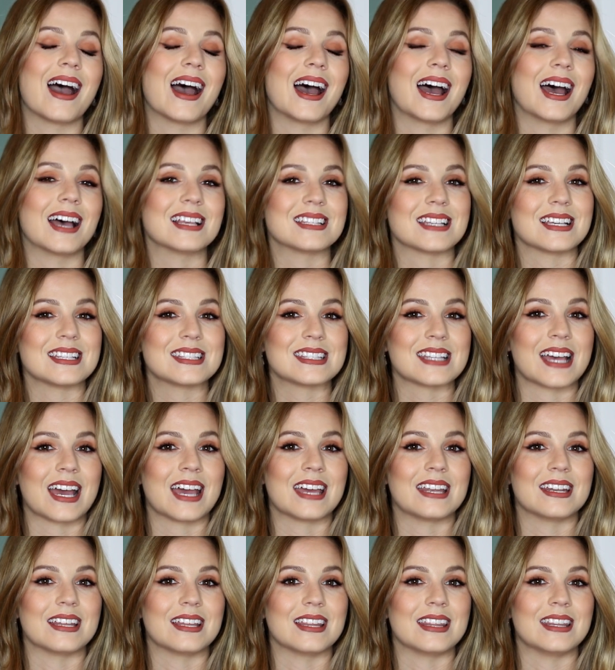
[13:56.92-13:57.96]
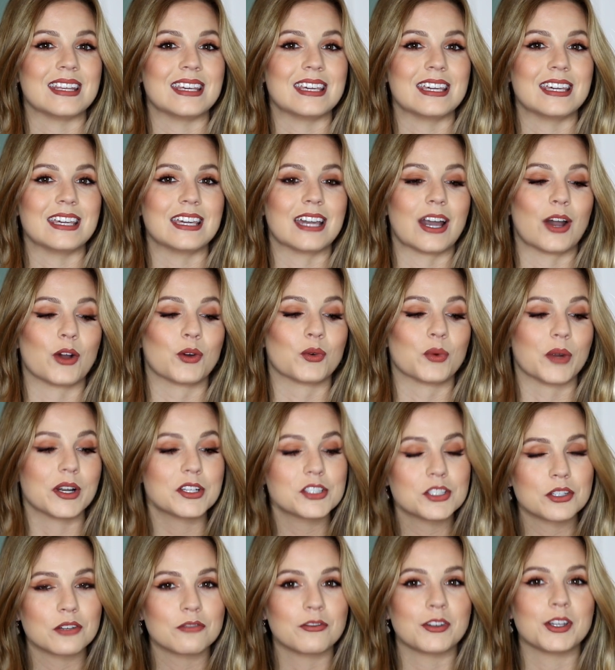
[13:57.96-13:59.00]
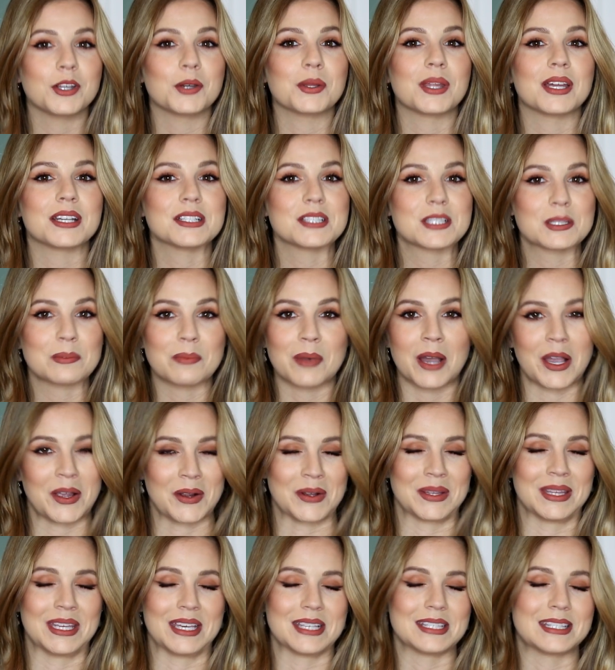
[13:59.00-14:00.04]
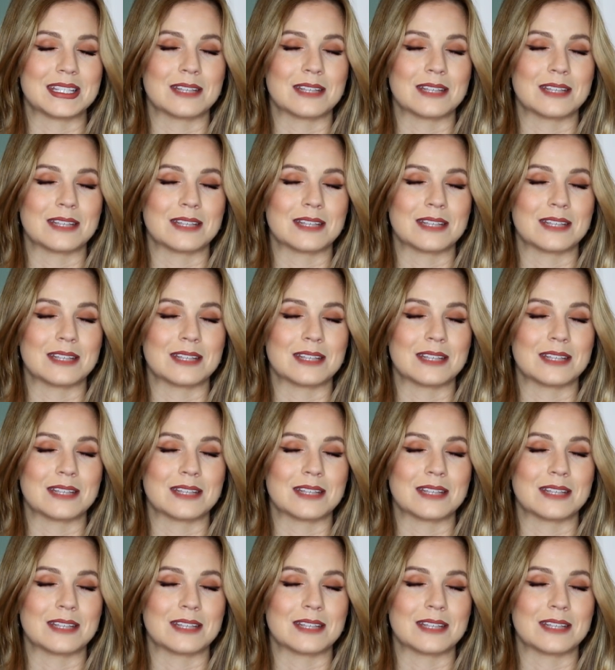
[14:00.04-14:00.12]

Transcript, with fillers: As I said, the original video that inspired this,